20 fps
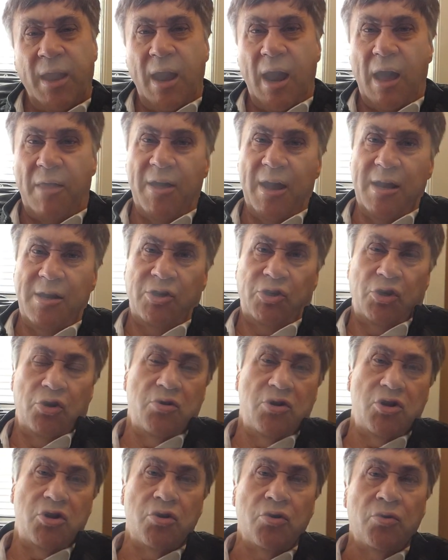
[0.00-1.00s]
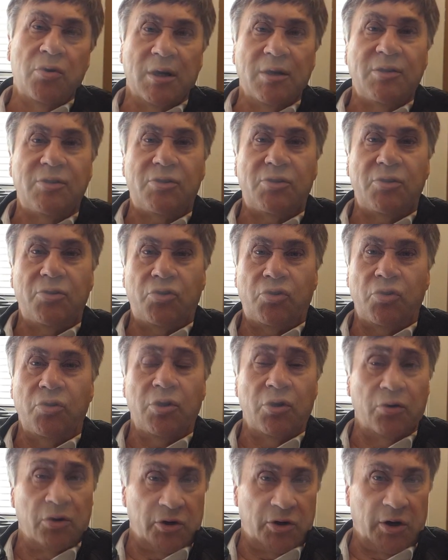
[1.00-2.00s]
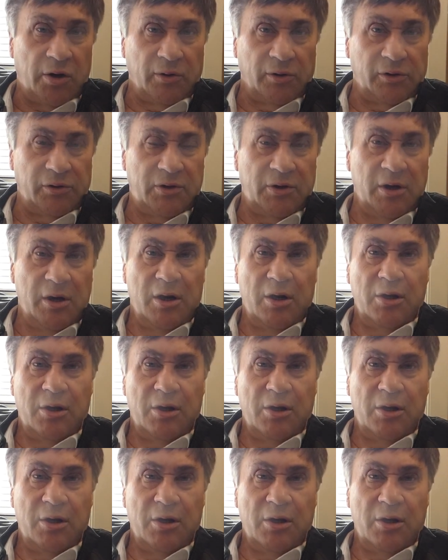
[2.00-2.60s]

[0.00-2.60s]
and they issue units to unit holders.